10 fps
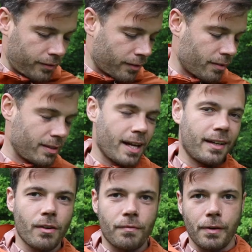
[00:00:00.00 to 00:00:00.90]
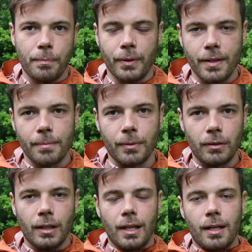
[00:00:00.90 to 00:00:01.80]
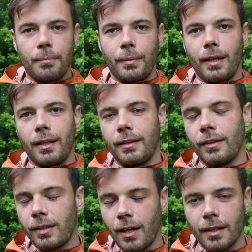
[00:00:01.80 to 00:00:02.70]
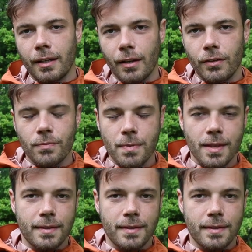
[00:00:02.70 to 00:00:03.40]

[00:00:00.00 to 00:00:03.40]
So yeah, not very breathable, but it kind of goes with